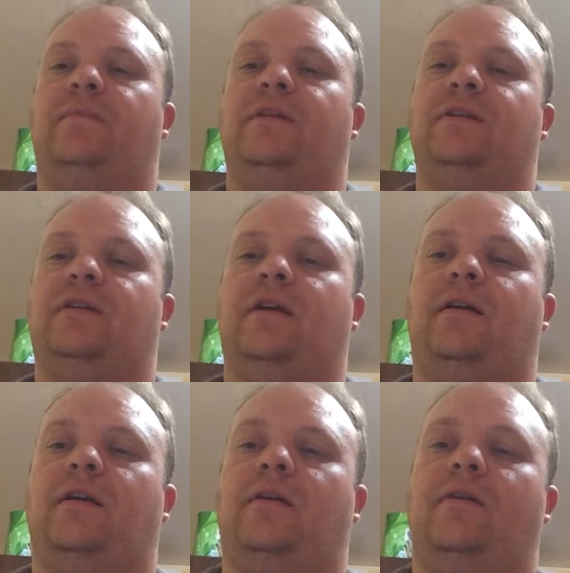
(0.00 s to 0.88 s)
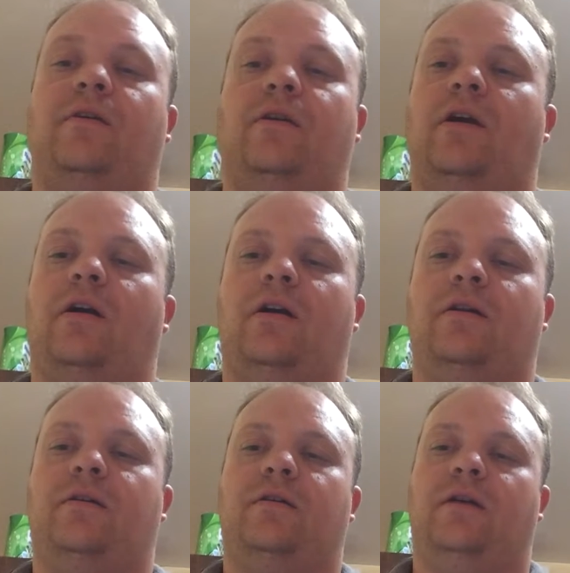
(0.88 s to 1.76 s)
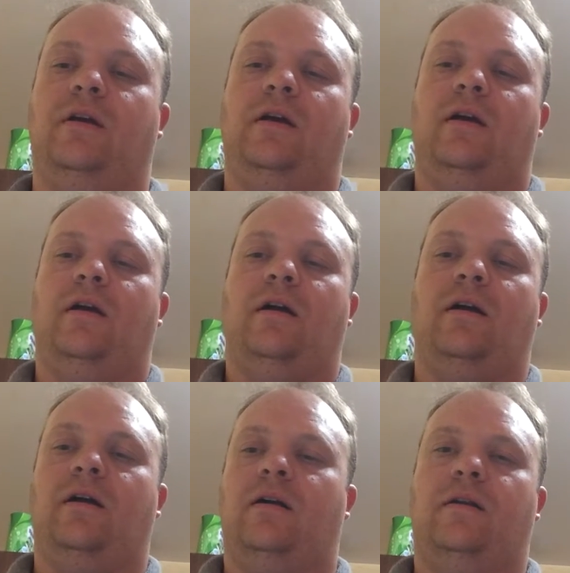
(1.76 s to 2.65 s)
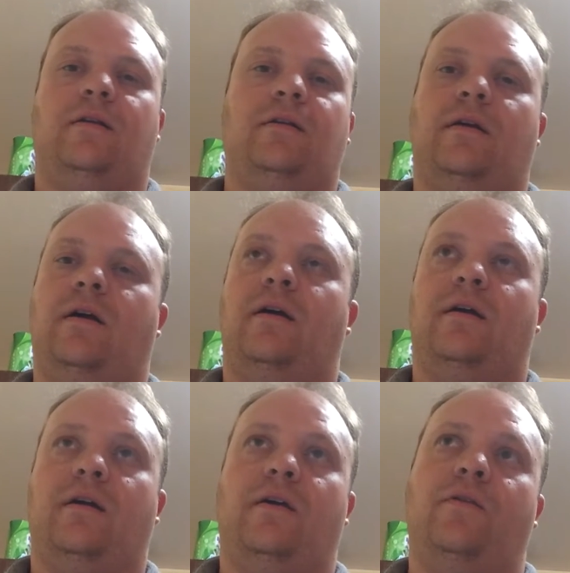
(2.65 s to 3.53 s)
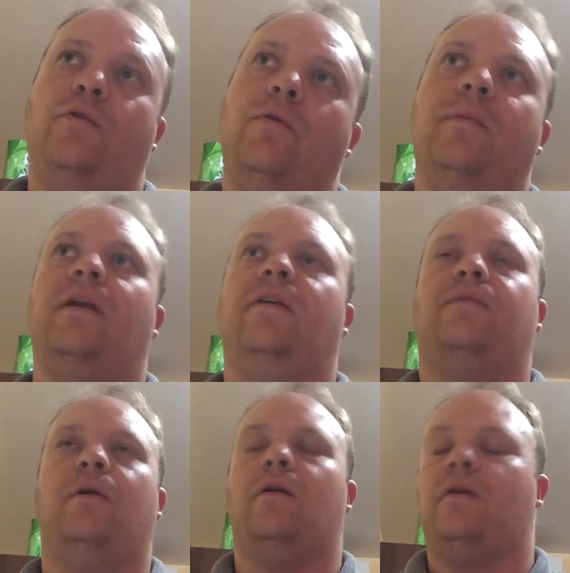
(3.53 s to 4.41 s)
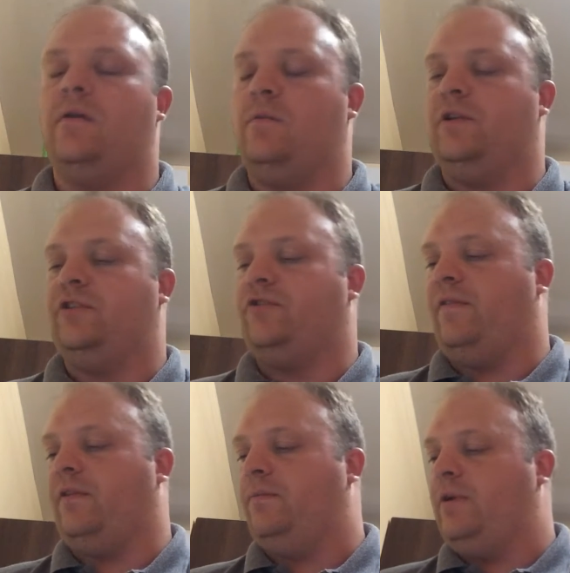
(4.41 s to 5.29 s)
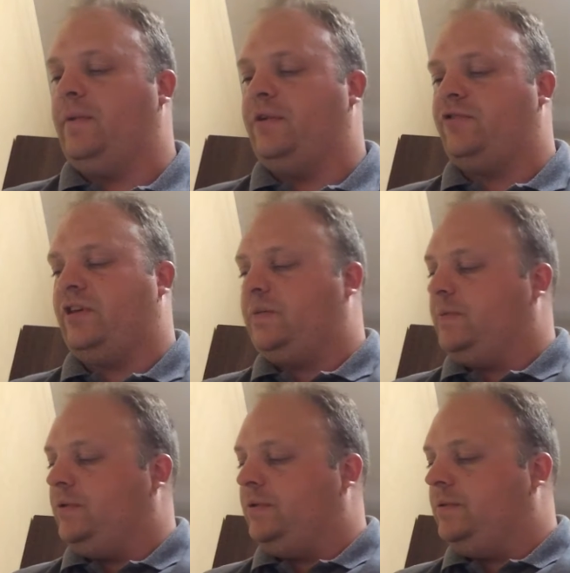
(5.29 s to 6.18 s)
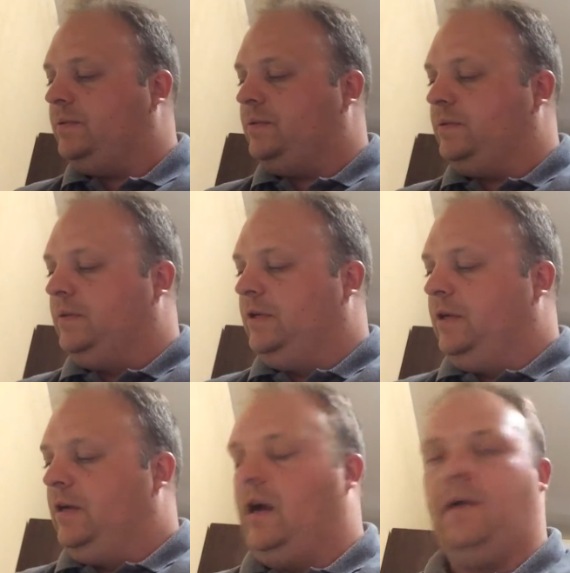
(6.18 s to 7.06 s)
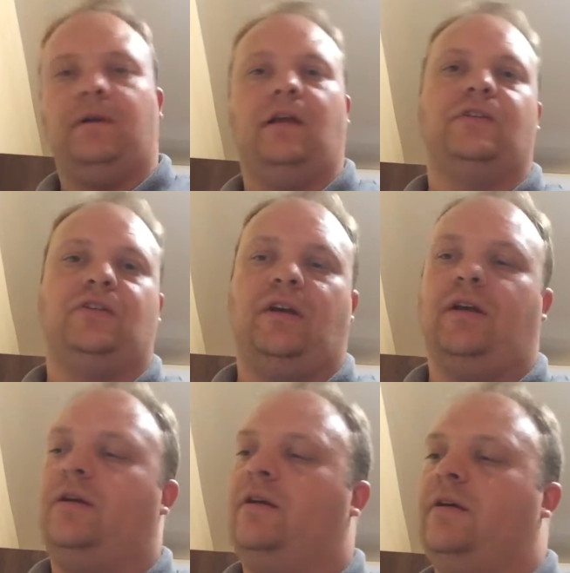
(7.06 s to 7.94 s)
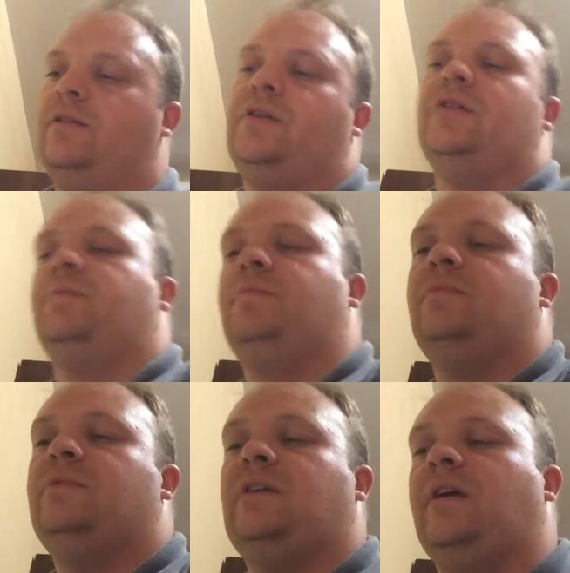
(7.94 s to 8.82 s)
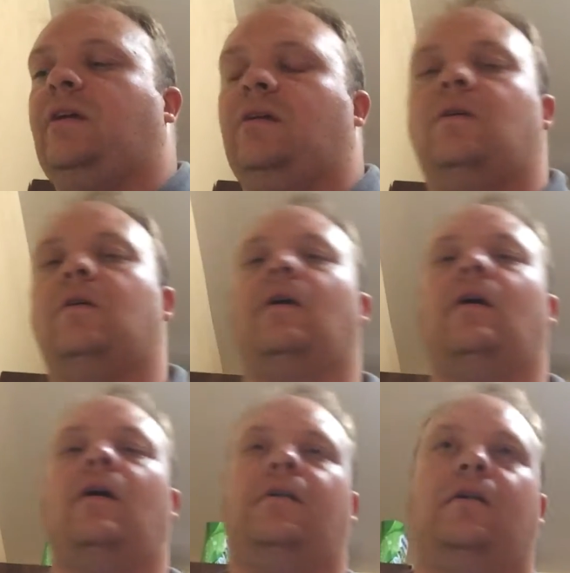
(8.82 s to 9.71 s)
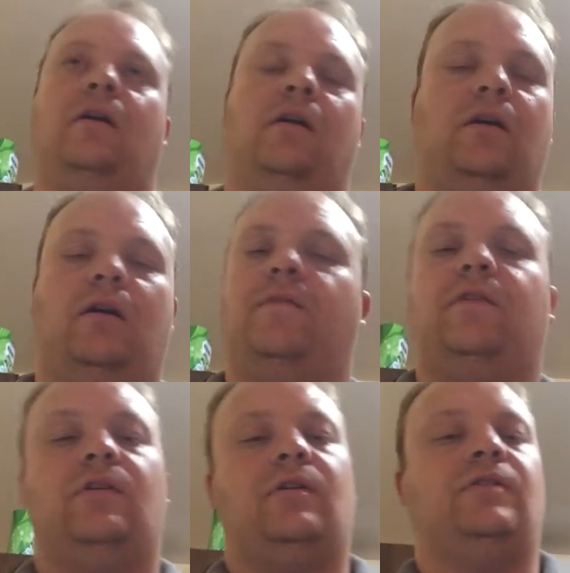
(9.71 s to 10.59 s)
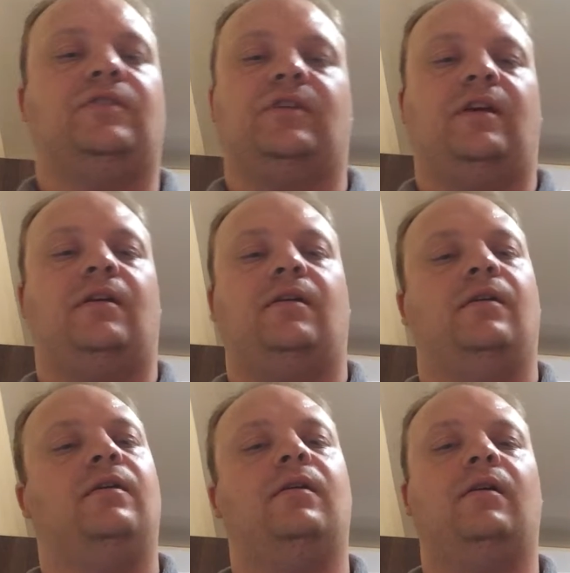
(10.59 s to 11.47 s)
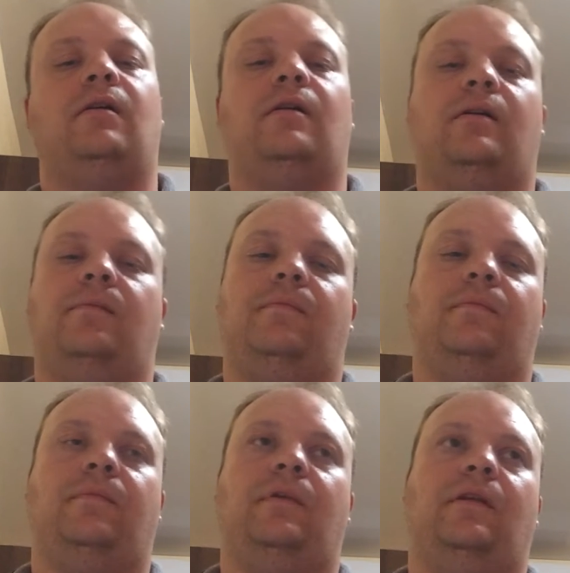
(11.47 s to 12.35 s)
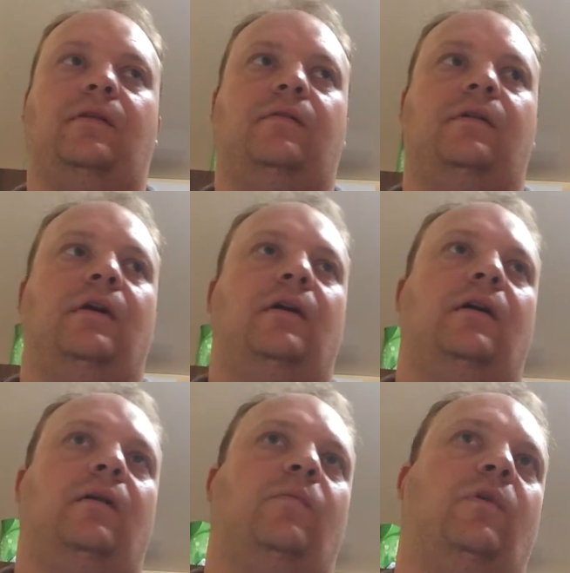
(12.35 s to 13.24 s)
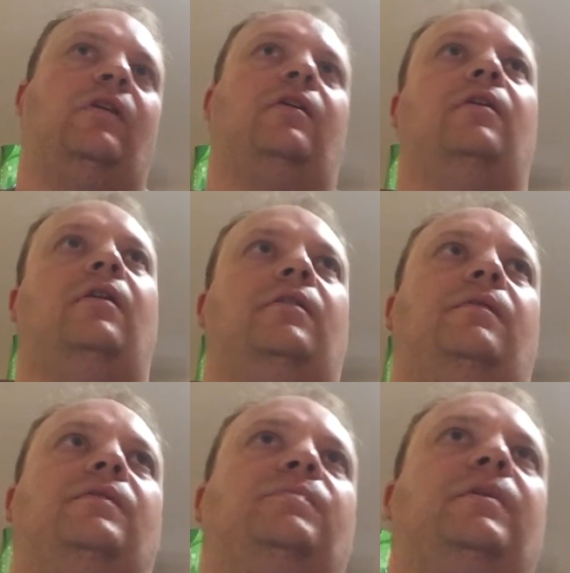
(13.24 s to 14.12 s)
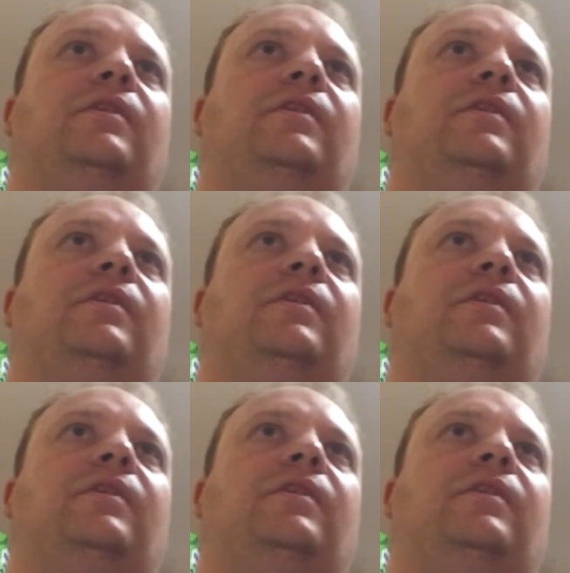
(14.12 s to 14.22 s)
I've been taking On Guard. And uh, normally, if I were to travel on public transport, I would get sick. And since taking On Guard, I've not gotten sick. Um, you know, and one could argue it's